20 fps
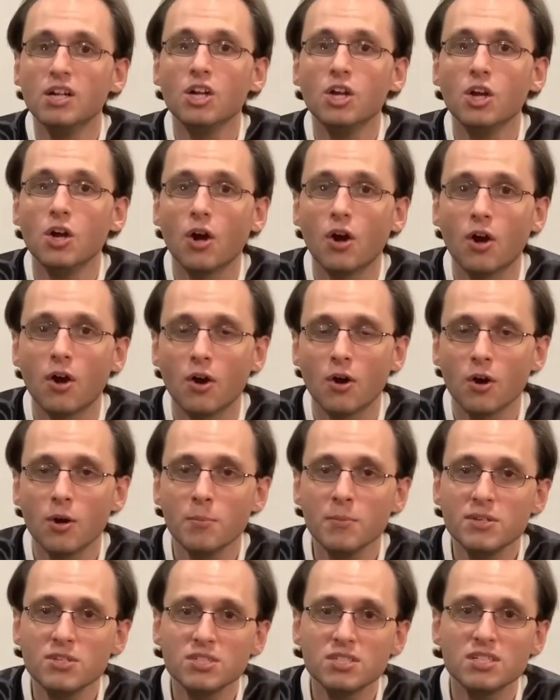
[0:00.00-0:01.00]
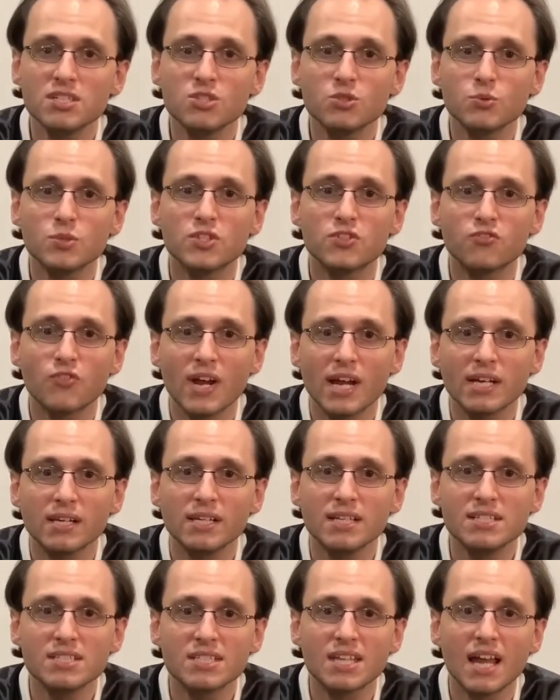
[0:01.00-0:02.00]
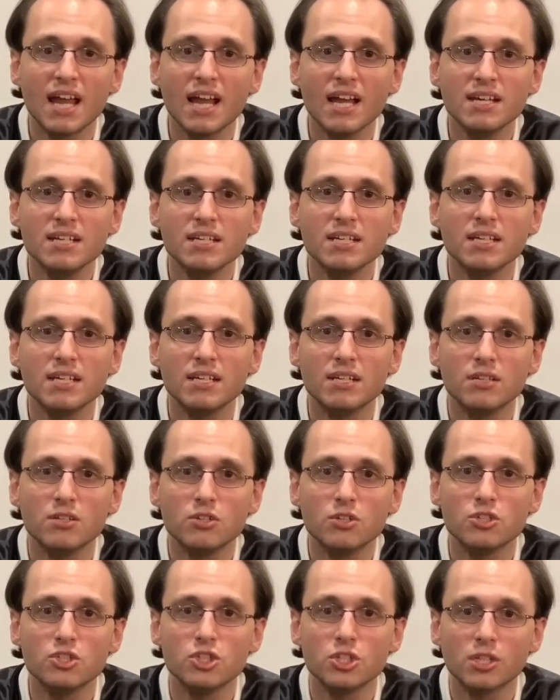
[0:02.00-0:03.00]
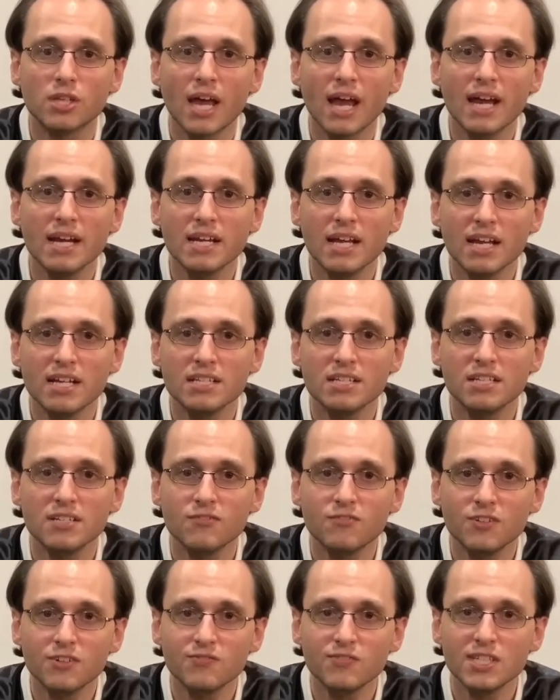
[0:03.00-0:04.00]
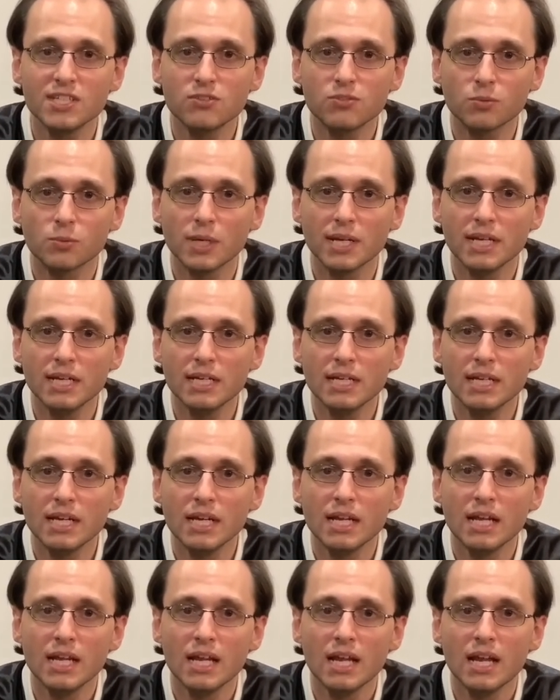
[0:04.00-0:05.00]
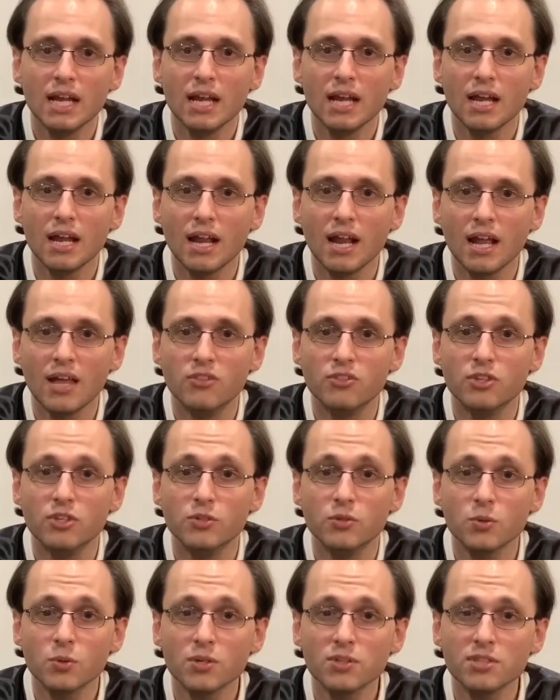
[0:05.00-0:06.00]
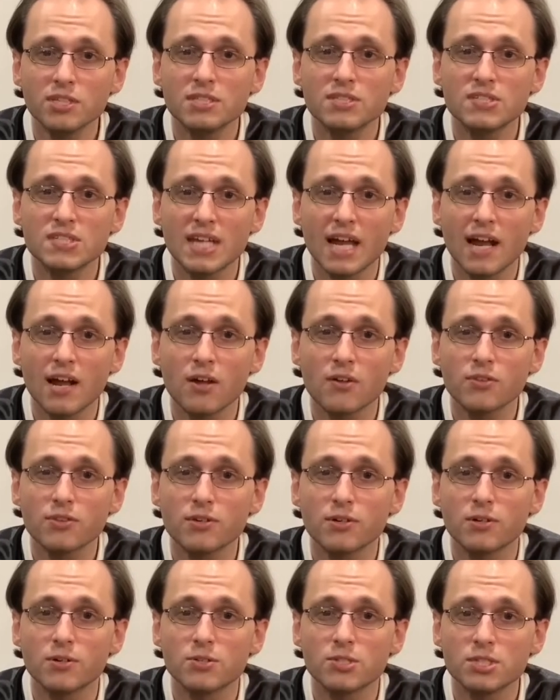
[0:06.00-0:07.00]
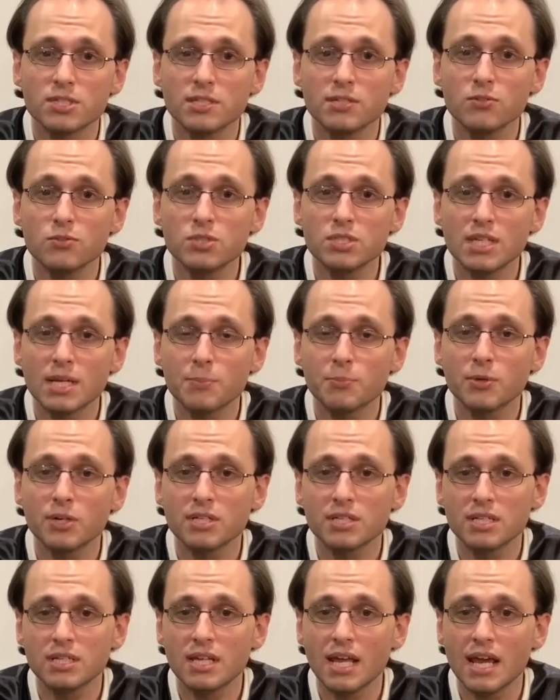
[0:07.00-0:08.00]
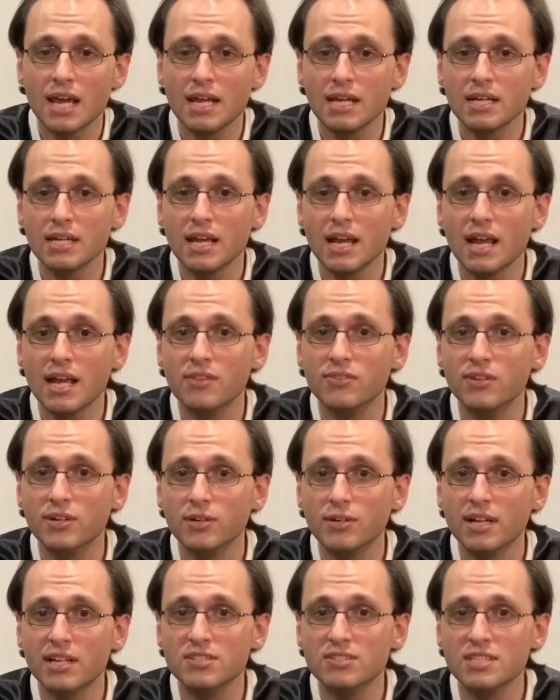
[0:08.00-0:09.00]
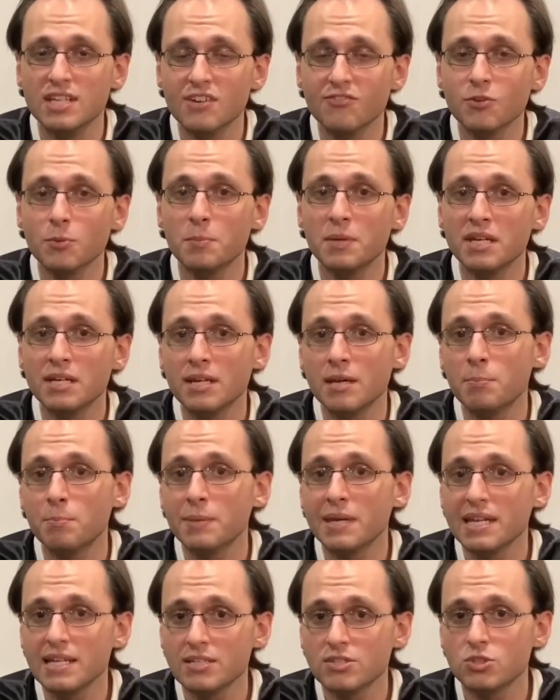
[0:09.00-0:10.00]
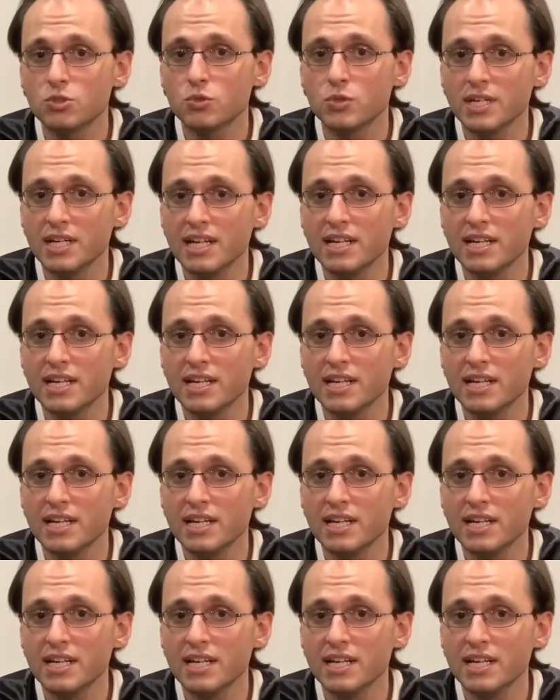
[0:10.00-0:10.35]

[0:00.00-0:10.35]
Our armistice was finally signed in July 1953, and the North and South are still separate today, and there has never been a peace treaty